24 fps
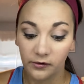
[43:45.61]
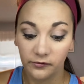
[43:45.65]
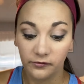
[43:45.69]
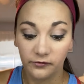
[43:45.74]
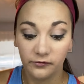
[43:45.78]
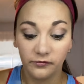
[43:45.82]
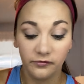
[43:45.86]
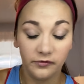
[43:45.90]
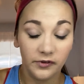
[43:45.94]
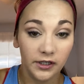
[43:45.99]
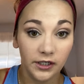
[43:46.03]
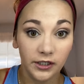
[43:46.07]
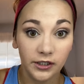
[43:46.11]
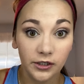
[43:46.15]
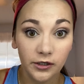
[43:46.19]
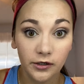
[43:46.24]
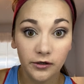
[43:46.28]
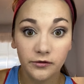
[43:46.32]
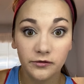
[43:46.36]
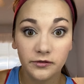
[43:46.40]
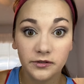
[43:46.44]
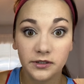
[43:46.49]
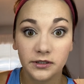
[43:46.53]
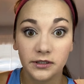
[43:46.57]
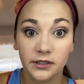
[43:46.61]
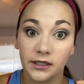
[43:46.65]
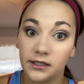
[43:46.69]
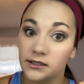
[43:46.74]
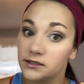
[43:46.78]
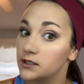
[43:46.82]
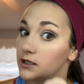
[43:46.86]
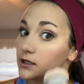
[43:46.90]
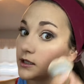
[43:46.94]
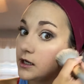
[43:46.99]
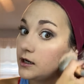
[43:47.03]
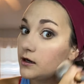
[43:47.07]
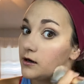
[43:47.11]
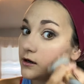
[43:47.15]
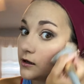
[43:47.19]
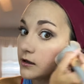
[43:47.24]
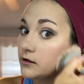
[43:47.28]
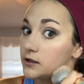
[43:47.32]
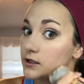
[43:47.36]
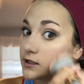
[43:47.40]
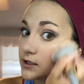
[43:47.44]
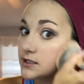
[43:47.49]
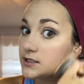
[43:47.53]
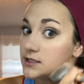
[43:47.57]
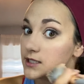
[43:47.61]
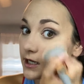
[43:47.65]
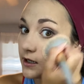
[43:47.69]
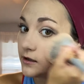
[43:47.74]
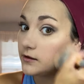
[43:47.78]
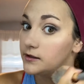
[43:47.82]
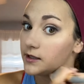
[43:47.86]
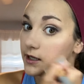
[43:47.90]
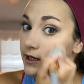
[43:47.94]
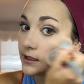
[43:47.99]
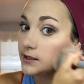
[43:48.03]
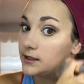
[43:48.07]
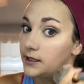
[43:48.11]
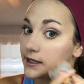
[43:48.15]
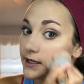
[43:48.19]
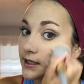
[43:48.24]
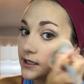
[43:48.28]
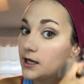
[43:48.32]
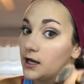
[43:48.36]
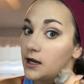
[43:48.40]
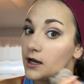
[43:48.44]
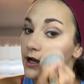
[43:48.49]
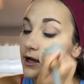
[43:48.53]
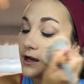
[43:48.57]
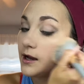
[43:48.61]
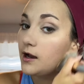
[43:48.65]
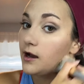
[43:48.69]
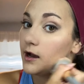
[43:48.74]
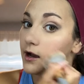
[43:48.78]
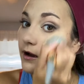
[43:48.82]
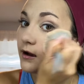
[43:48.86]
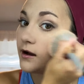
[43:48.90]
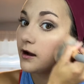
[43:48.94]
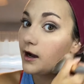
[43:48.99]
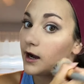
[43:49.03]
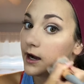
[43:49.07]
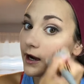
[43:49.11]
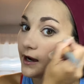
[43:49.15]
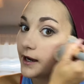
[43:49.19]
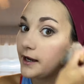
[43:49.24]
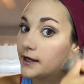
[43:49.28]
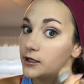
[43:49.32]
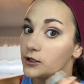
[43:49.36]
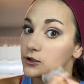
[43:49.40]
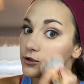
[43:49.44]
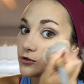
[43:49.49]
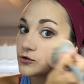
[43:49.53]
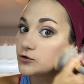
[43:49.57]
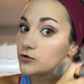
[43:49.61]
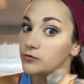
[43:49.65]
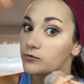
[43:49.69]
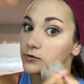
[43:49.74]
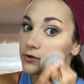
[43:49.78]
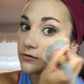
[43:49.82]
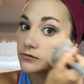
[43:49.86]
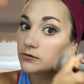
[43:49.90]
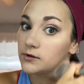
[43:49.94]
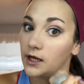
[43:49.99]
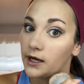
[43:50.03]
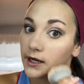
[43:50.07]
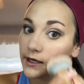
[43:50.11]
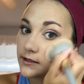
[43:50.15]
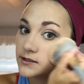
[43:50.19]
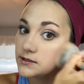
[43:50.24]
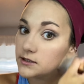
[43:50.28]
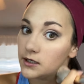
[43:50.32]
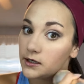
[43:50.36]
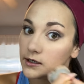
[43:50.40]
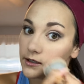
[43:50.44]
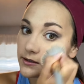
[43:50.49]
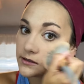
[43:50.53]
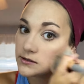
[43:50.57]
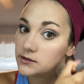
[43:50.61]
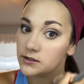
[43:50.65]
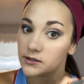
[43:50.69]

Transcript: videos, it's a lot harder to tell that, like, I drew lines on.